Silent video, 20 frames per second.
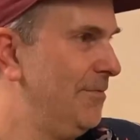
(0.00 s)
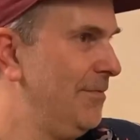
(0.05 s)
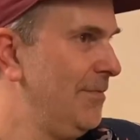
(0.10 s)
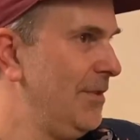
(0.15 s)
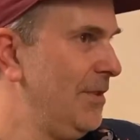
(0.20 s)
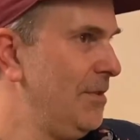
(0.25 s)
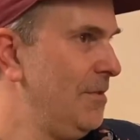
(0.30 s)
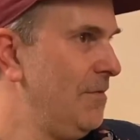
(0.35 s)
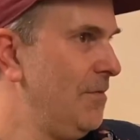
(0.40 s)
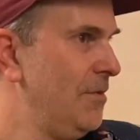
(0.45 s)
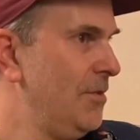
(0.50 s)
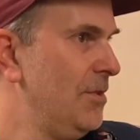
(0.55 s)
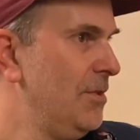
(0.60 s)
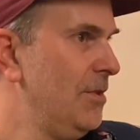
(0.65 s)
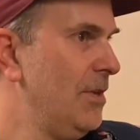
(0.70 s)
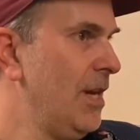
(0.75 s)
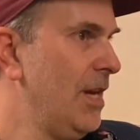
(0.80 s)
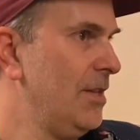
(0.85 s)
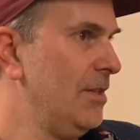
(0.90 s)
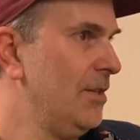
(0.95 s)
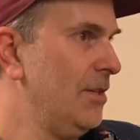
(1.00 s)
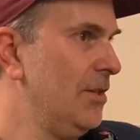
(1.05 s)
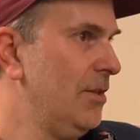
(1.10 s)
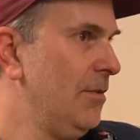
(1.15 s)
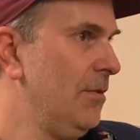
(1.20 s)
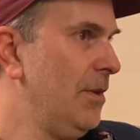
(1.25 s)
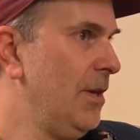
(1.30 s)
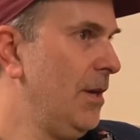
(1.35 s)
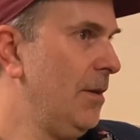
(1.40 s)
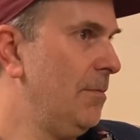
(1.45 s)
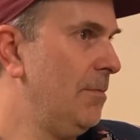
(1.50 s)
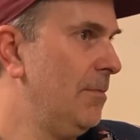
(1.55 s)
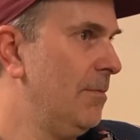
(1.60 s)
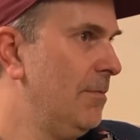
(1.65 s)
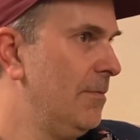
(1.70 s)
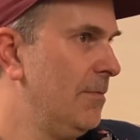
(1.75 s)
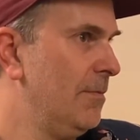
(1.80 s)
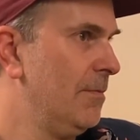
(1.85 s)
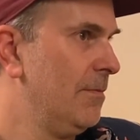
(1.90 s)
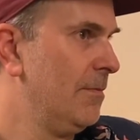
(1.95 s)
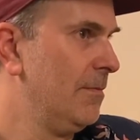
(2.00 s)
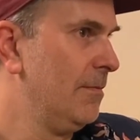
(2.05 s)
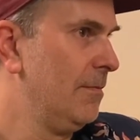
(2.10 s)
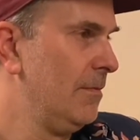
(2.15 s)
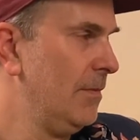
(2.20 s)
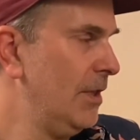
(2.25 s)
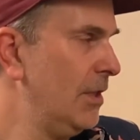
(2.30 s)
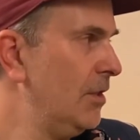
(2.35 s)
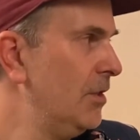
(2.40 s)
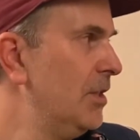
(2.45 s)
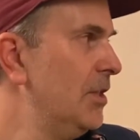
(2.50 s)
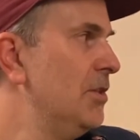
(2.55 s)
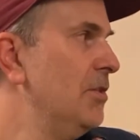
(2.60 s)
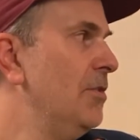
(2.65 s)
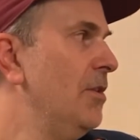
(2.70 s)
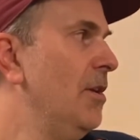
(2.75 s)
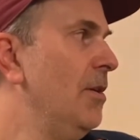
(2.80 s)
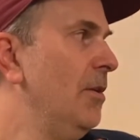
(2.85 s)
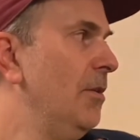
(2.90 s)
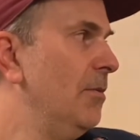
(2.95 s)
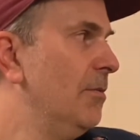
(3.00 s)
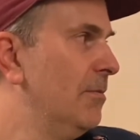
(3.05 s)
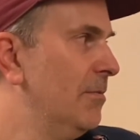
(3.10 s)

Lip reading: So the first two guys that showed up, little did you know.